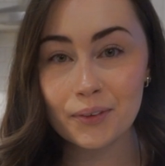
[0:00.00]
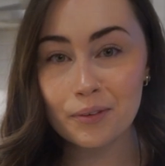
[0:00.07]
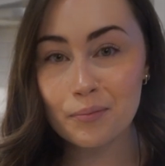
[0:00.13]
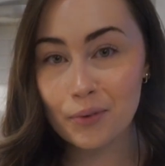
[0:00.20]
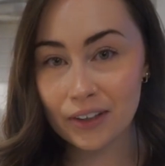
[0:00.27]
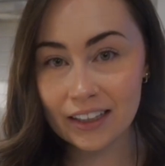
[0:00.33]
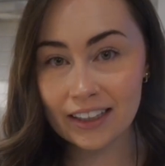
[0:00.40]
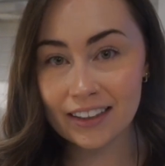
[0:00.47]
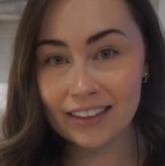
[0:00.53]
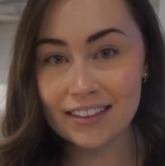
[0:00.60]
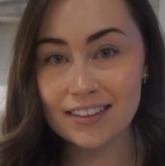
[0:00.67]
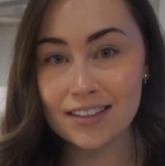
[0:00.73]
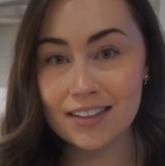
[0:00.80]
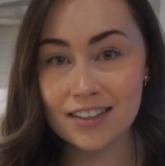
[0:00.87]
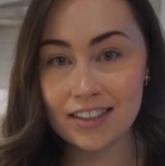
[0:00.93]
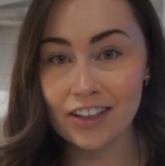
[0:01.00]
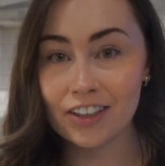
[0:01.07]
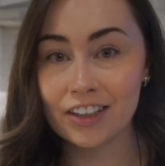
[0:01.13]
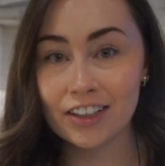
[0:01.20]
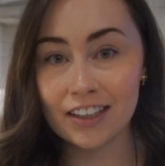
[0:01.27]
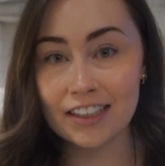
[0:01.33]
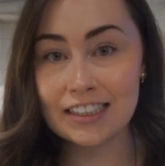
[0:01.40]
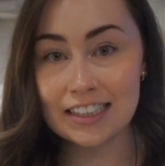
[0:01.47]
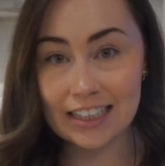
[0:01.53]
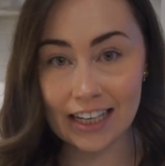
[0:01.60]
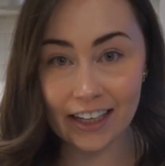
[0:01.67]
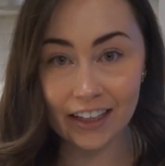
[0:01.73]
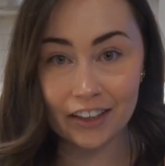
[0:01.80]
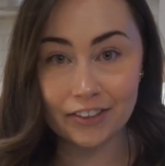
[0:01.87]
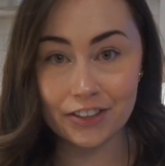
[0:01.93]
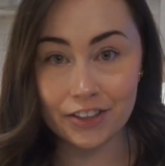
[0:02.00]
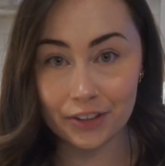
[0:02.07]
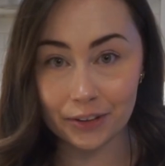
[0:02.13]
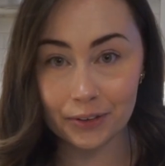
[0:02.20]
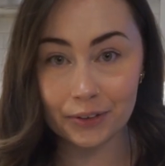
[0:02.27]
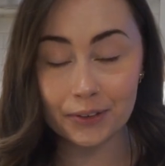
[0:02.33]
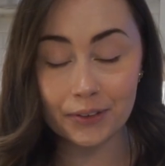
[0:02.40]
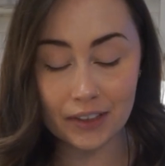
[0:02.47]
good morning. This is starter day 2.